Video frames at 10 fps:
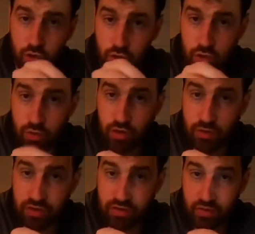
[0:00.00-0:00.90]
You
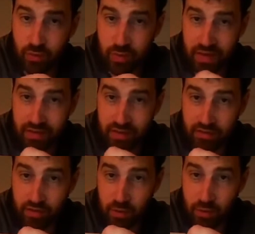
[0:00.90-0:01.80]
notice the white
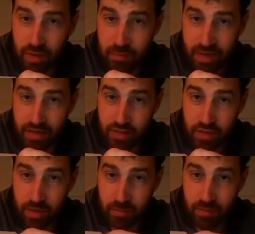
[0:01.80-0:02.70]
doesn't quite match
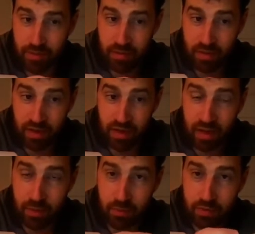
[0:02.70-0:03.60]
up.
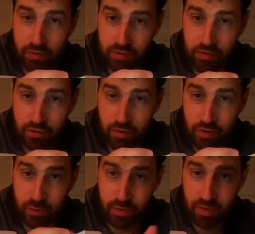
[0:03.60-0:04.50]
I would
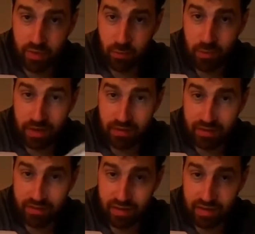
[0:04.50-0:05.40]
start with the white
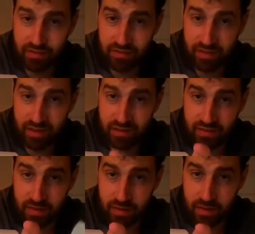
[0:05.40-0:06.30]
side
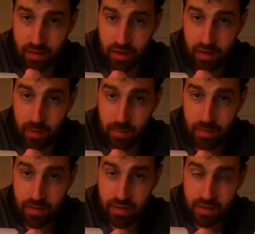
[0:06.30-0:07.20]
facing up.
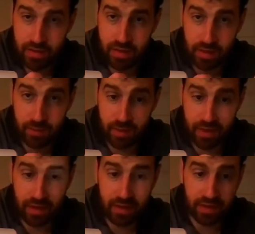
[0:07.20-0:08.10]
That
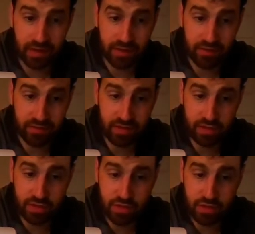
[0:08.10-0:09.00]
way I can
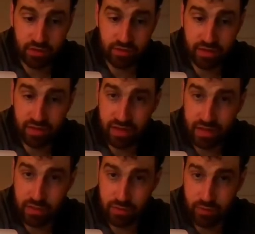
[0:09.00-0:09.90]
stitch just to the
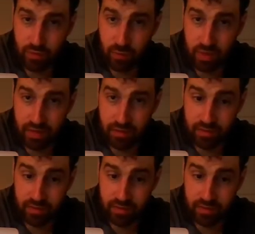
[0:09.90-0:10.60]
edge of the white.